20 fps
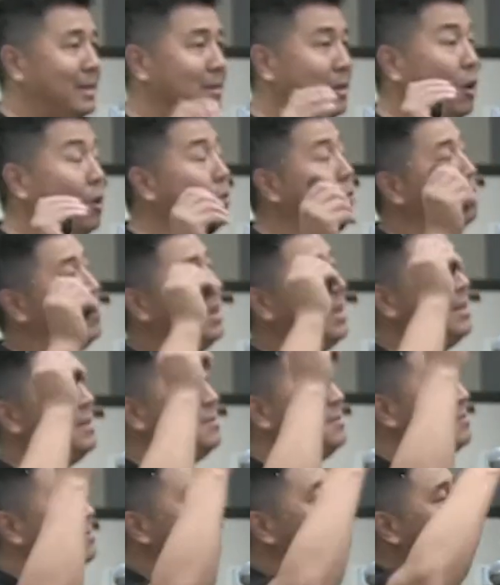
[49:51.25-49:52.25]
Oh,
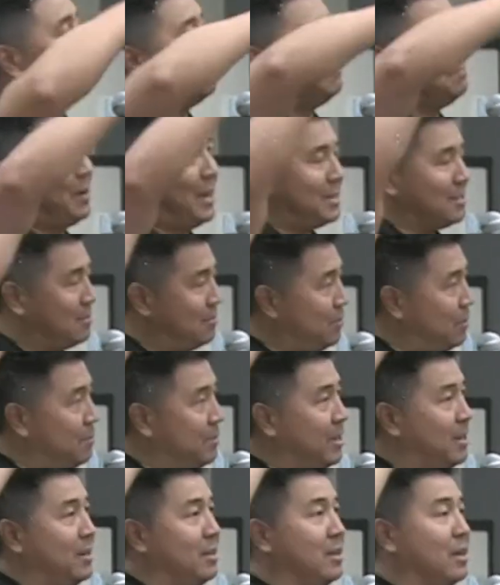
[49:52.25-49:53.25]
and back to the
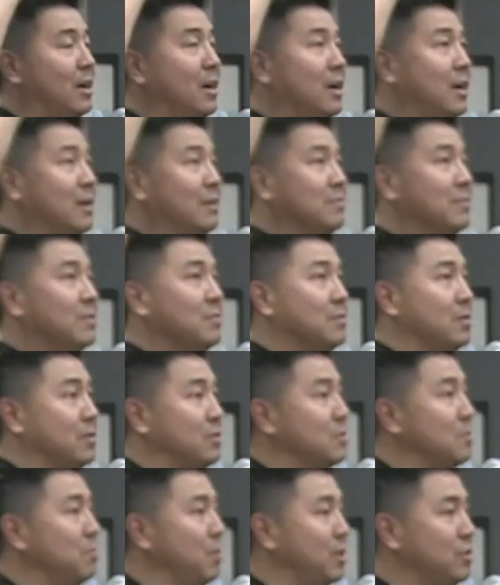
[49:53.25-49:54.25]
beginning. Uh,
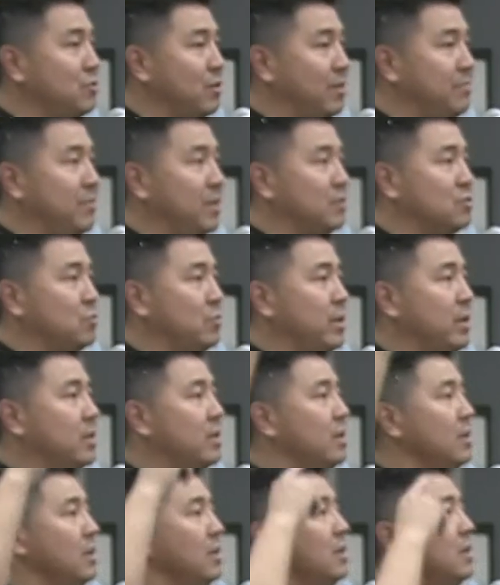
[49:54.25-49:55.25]
there's a blood drive next
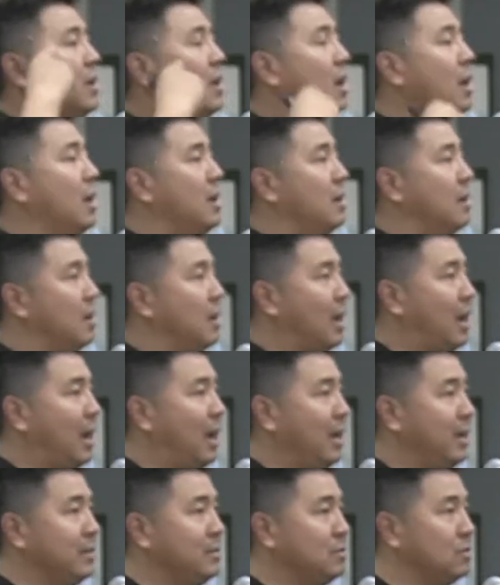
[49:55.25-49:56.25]
week. Uh,
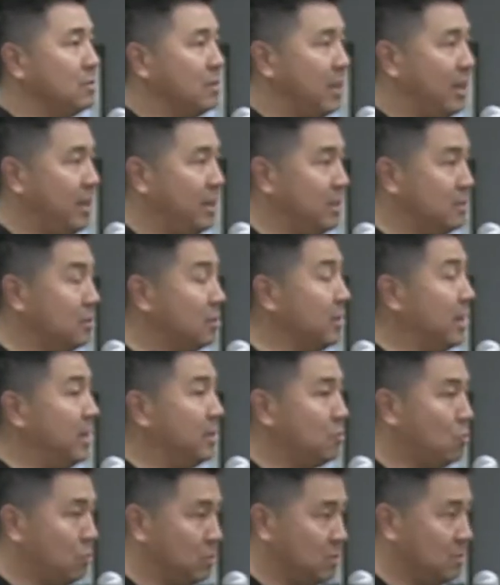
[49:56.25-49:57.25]
I took eight, took eight
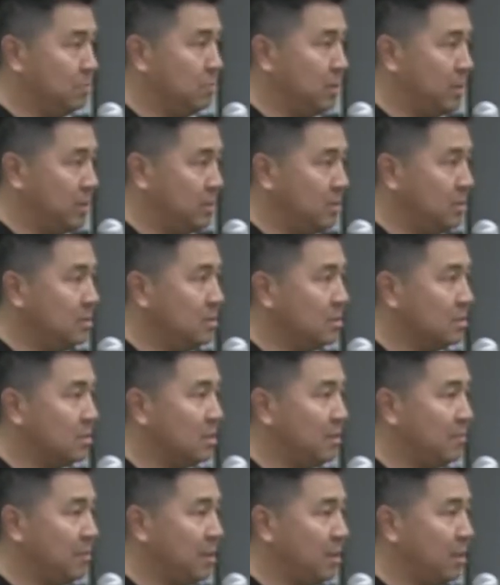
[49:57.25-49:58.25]
quarts of blood to
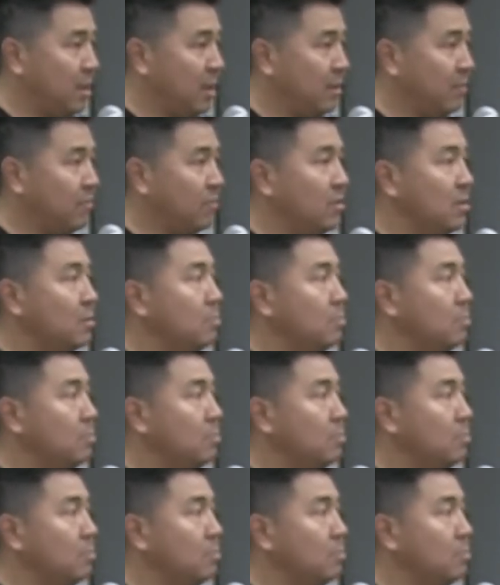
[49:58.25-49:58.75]
save my life.